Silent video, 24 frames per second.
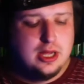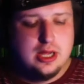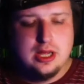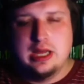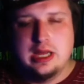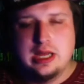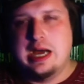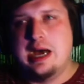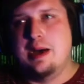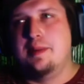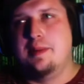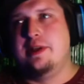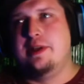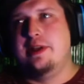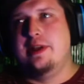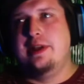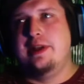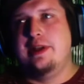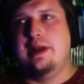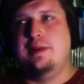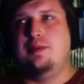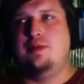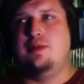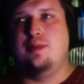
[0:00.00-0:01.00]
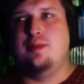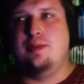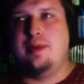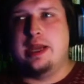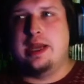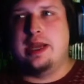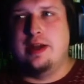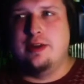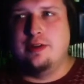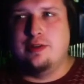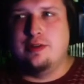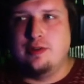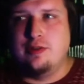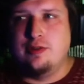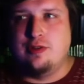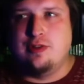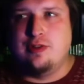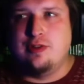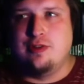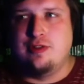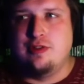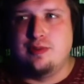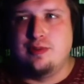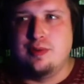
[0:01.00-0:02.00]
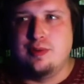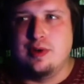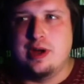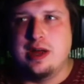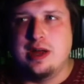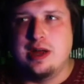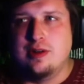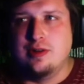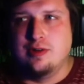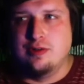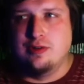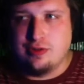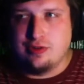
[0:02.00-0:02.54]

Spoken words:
I'm gonna name some characters in Sopranos,